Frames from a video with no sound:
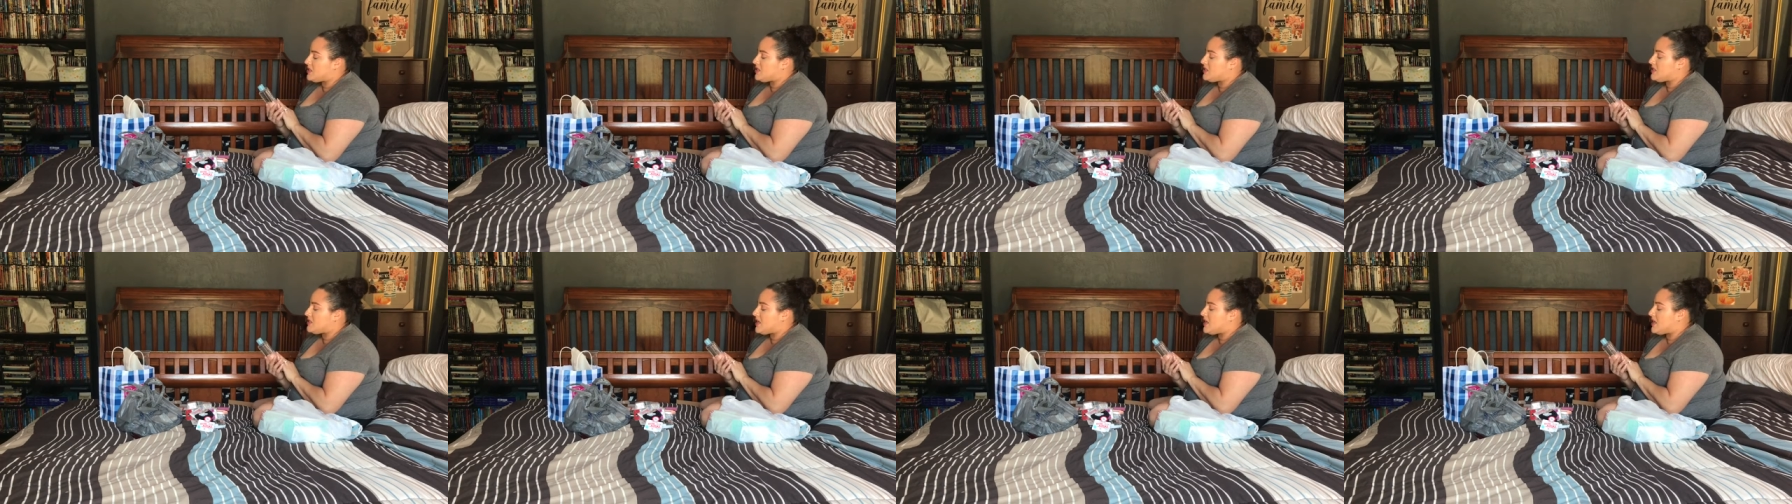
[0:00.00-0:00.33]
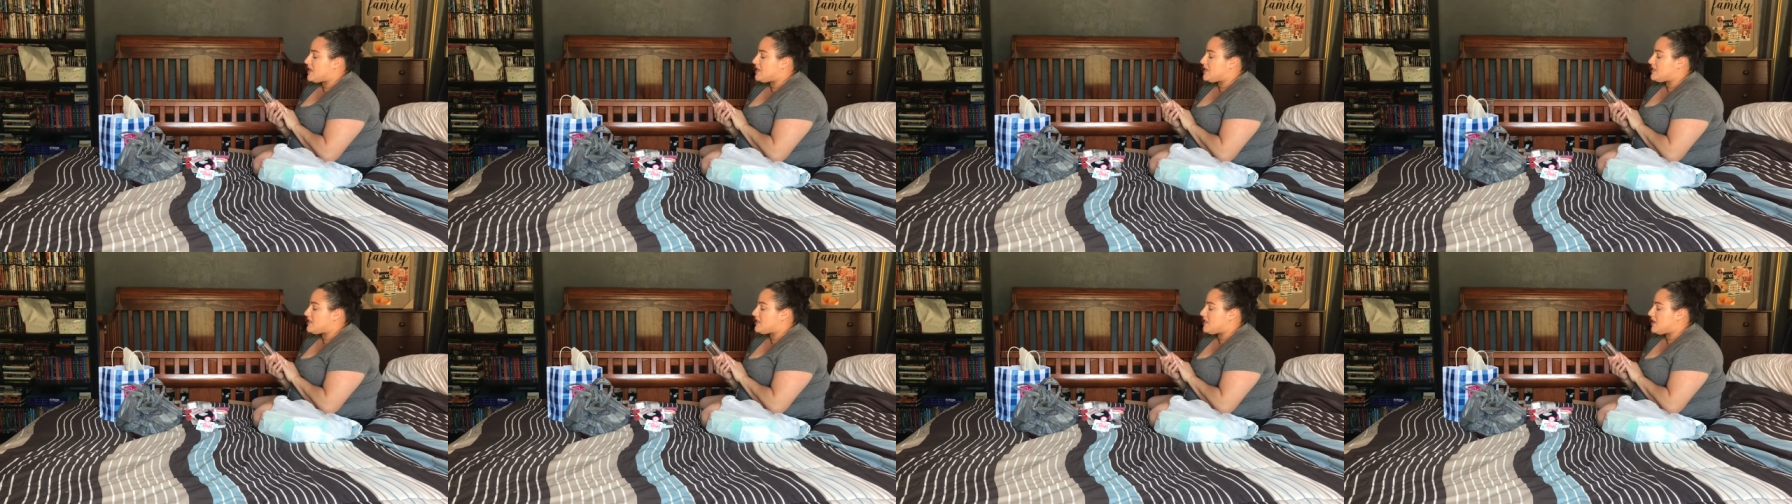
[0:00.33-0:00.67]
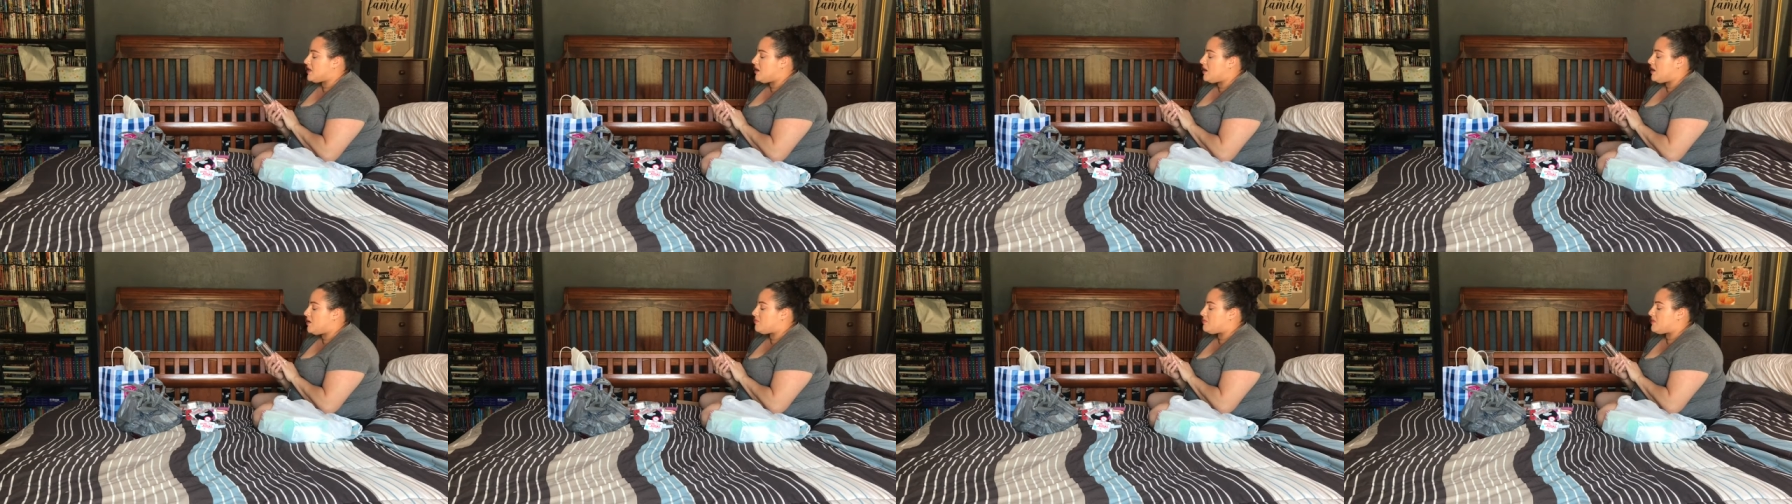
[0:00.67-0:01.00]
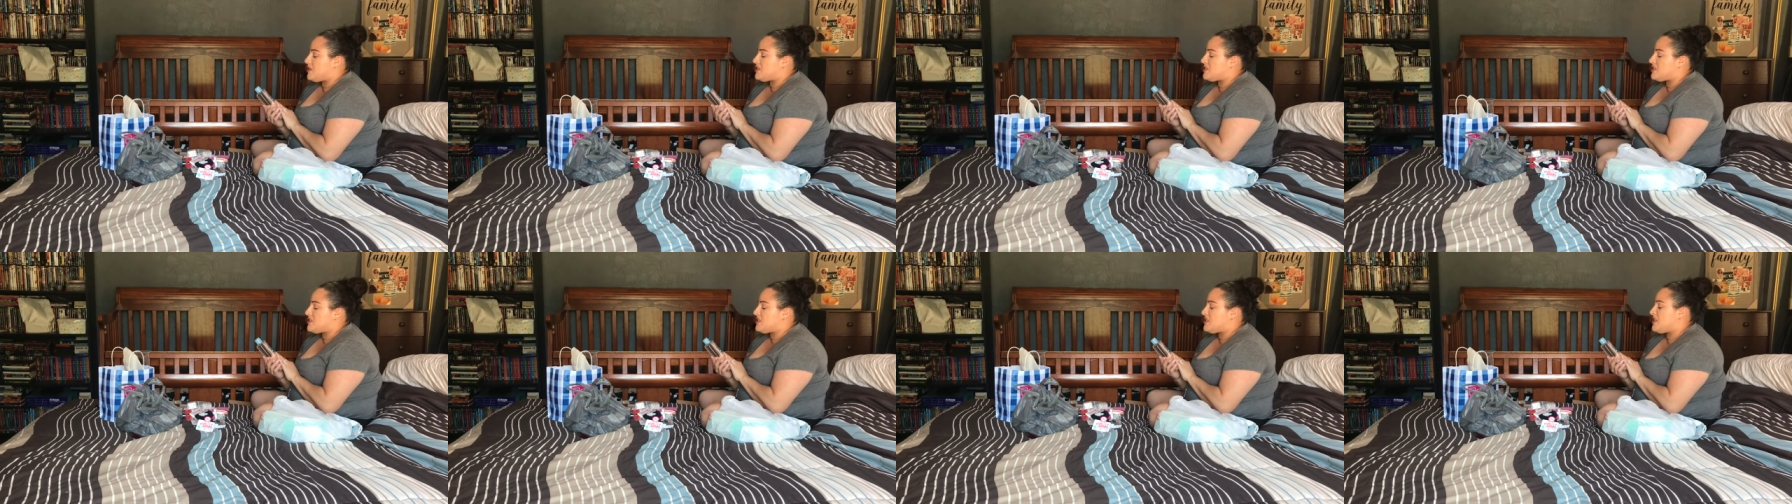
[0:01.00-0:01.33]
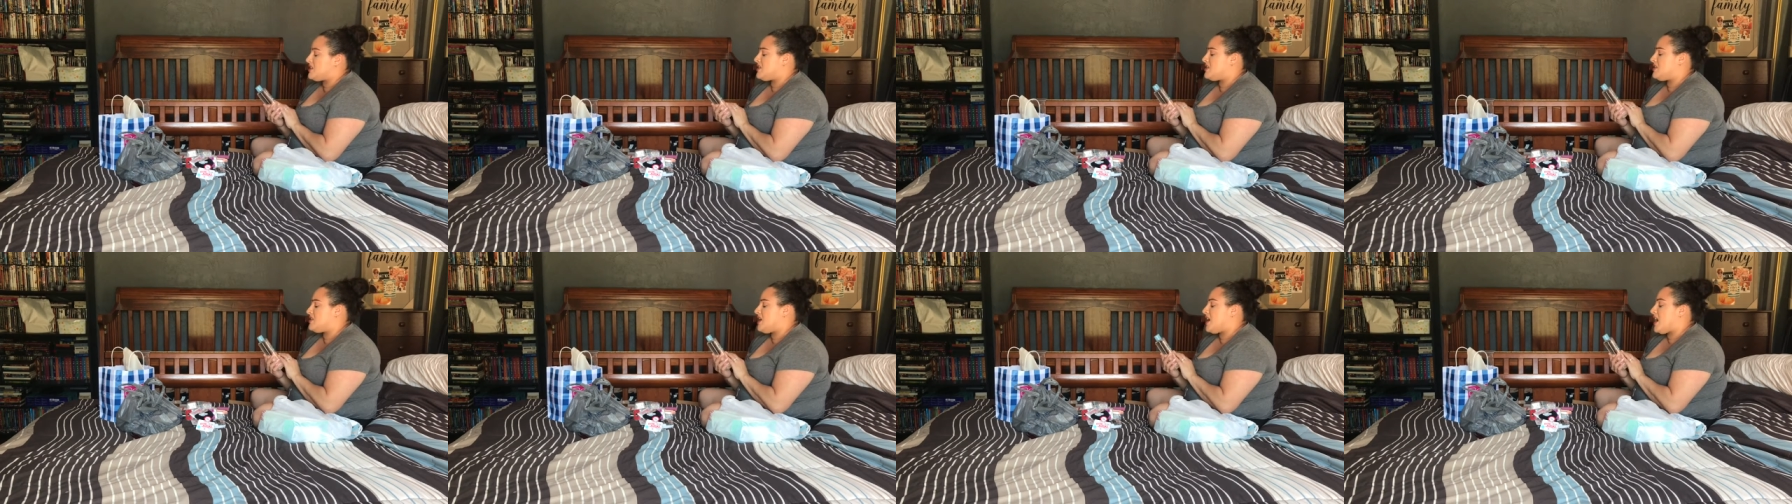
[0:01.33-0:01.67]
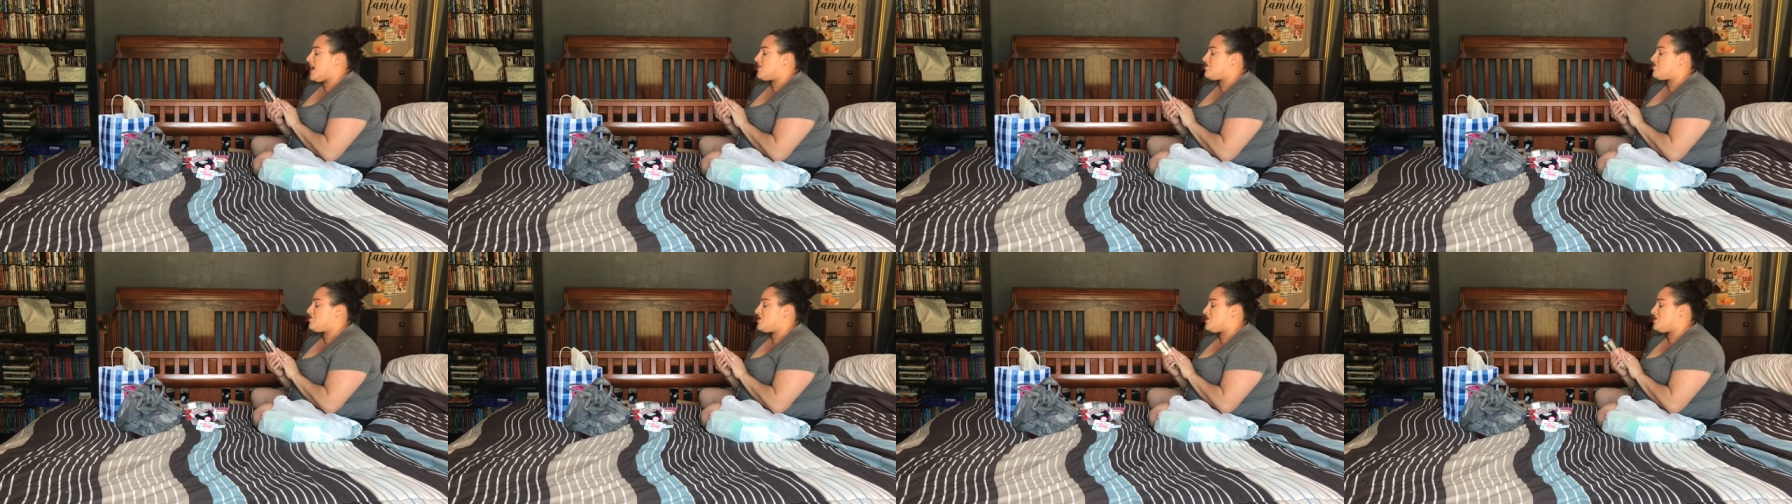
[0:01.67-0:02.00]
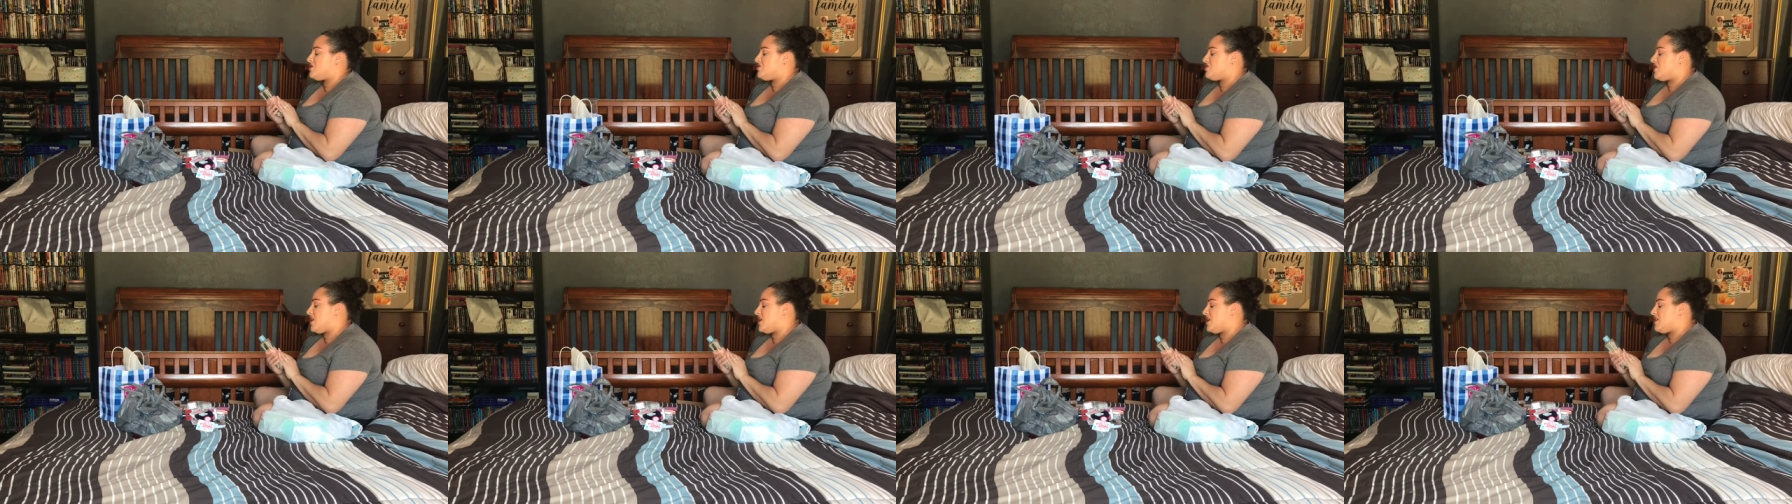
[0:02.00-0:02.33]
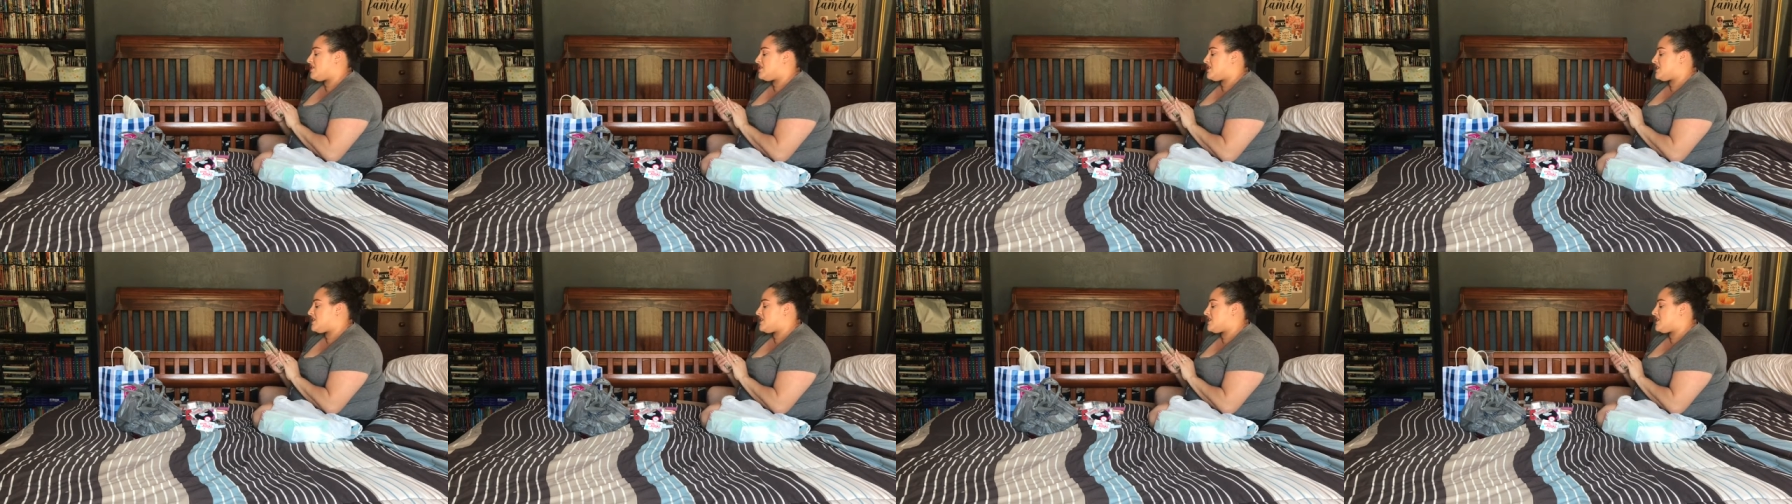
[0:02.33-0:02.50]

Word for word: It says um, this is the dehydrated dry